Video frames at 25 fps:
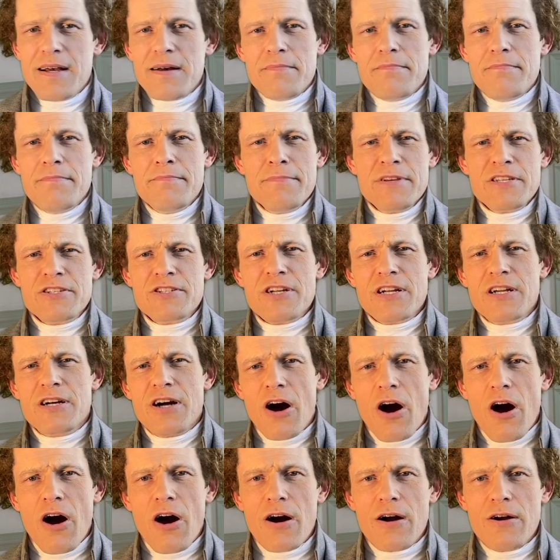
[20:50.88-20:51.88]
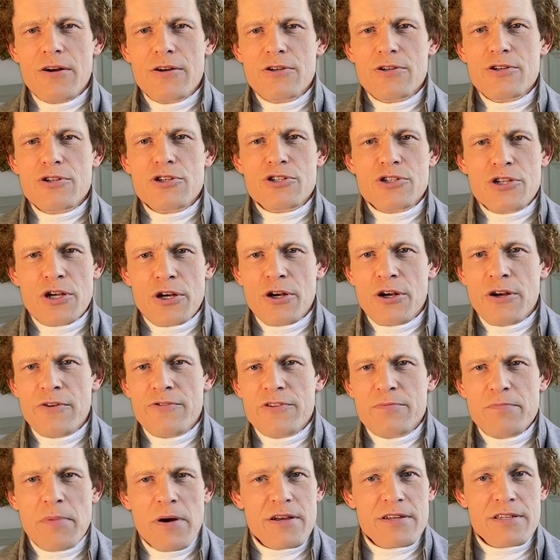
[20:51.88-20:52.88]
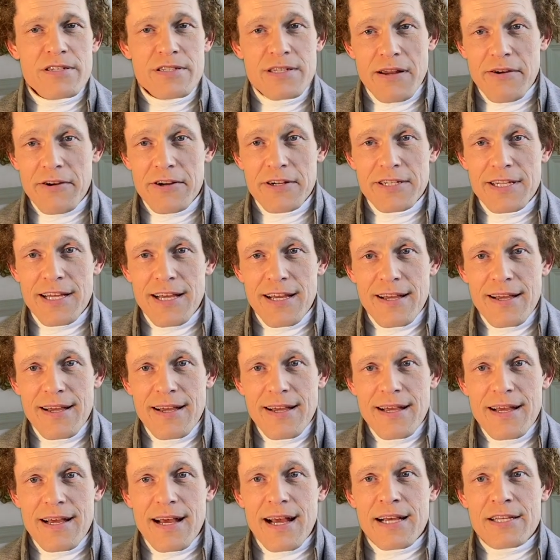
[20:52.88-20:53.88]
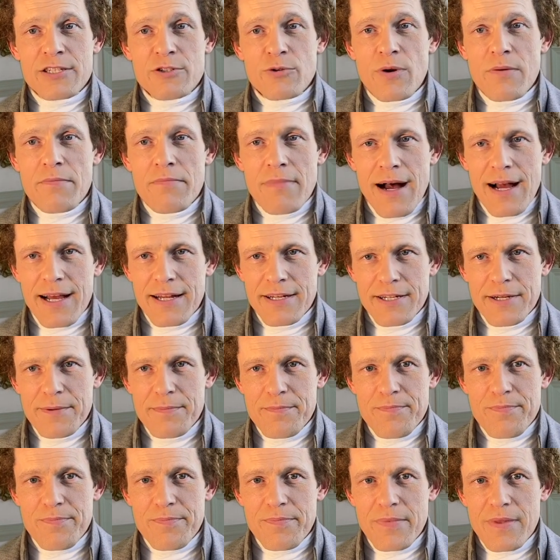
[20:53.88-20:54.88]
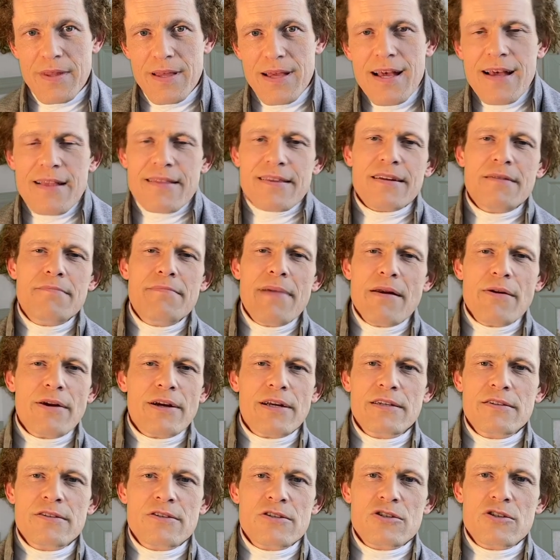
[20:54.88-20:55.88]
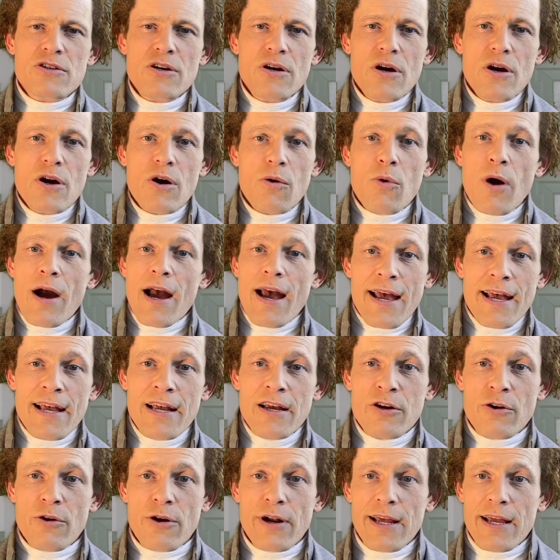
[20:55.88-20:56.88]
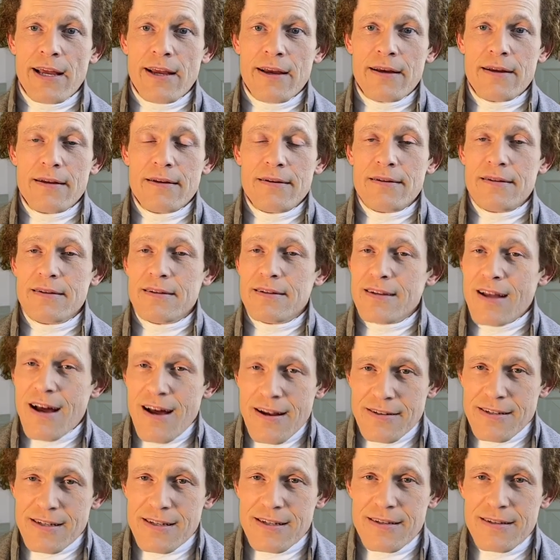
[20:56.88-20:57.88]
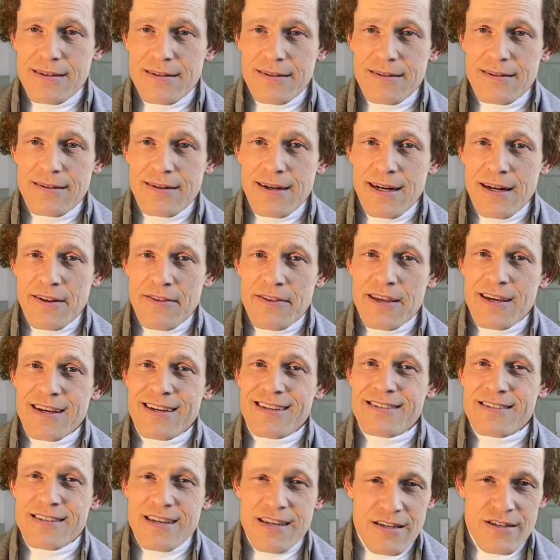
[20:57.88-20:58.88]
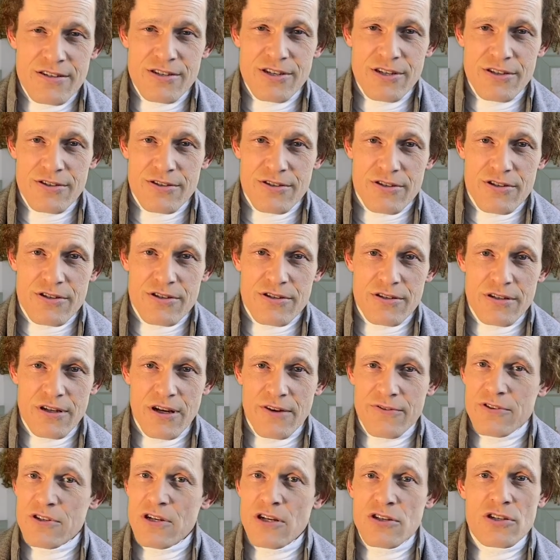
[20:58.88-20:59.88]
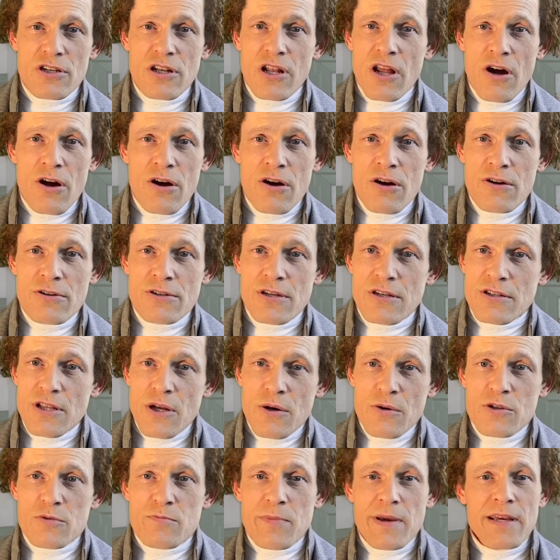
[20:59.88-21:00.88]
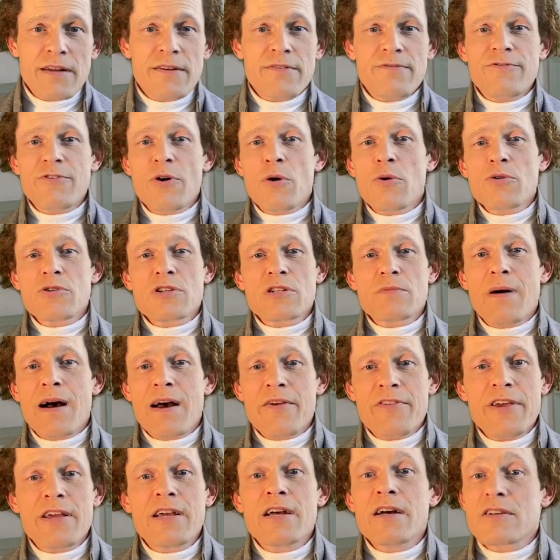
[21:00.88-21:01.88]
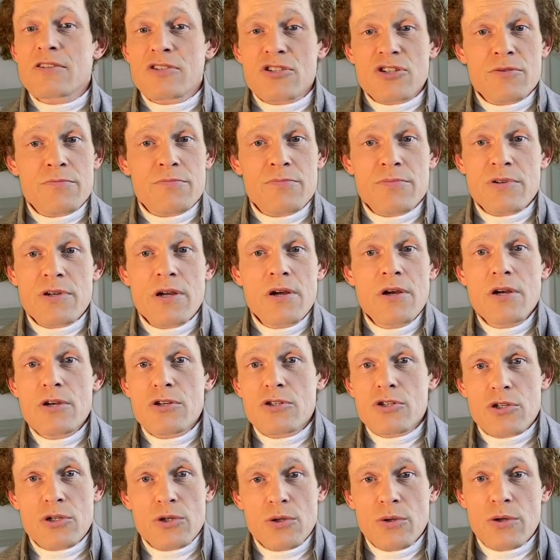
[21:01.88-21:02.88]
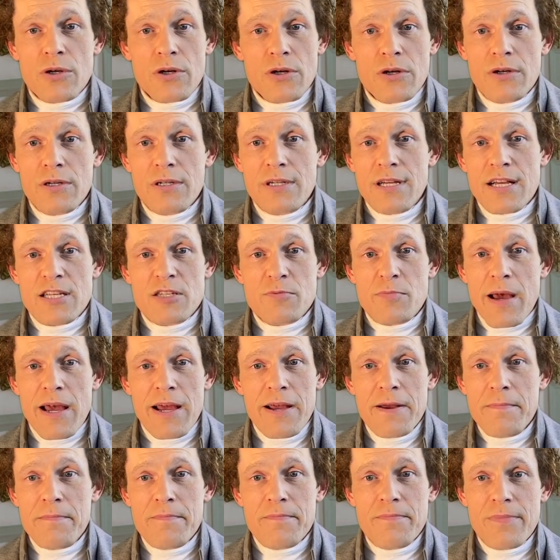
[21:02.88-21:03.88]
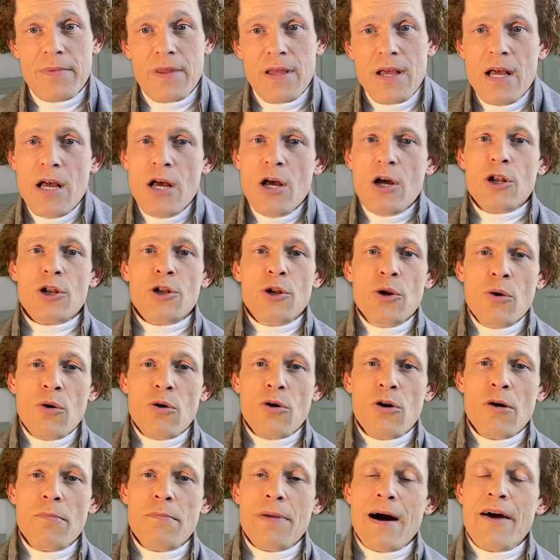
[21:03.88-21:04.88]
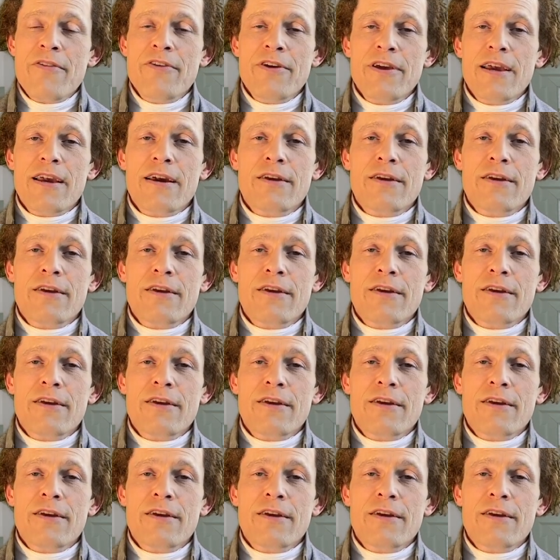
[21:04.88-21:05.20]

Mr. Carr serves posterity as a reminder that Americans were angry not at the existence of such laws as those being enforced by the customs schooner Gaspé, nor by the